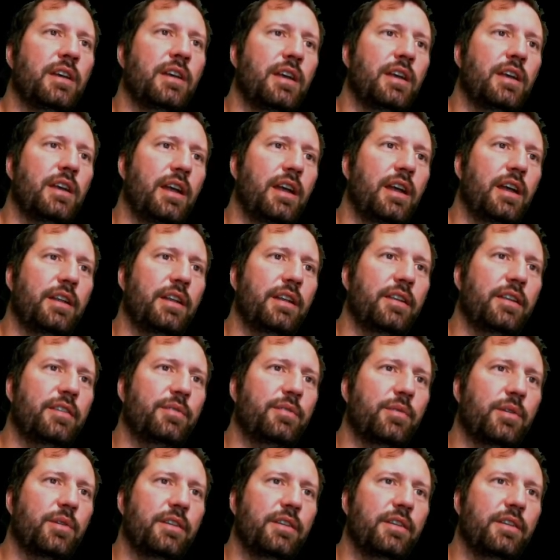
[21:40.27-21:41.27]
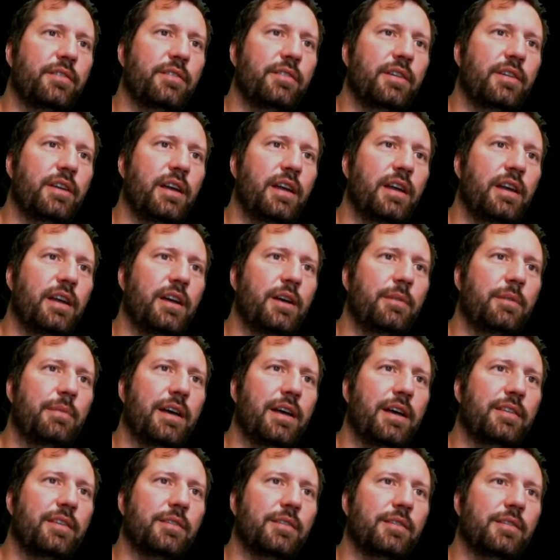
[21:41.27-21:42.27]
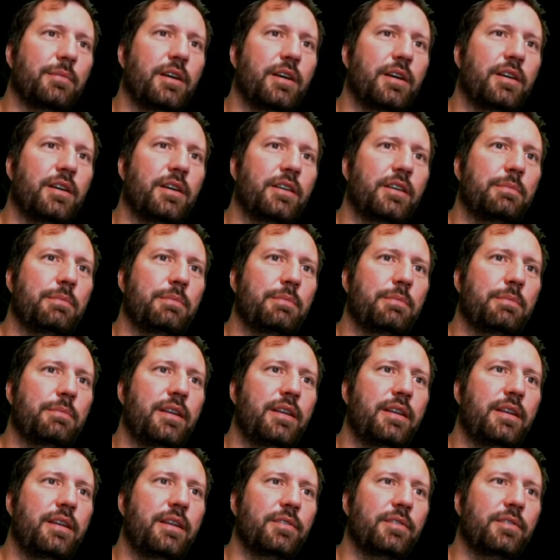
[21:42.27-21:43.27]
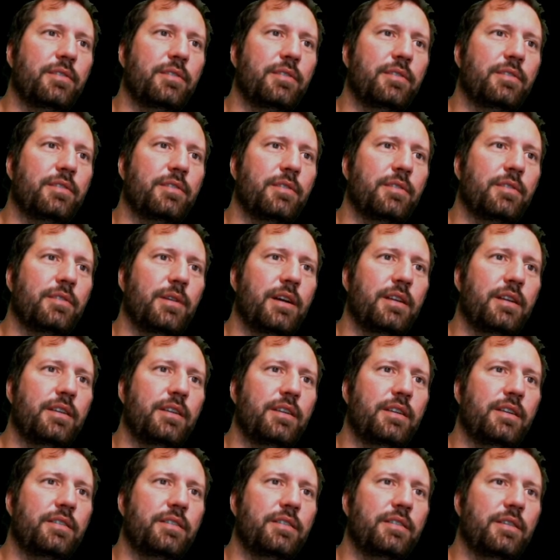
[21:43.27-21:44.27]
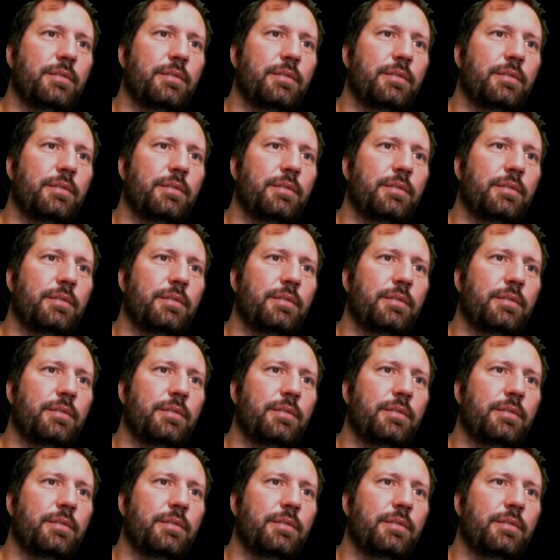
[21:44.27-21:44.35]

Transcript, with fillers: And this one um, has some unoccupied neighbors around it.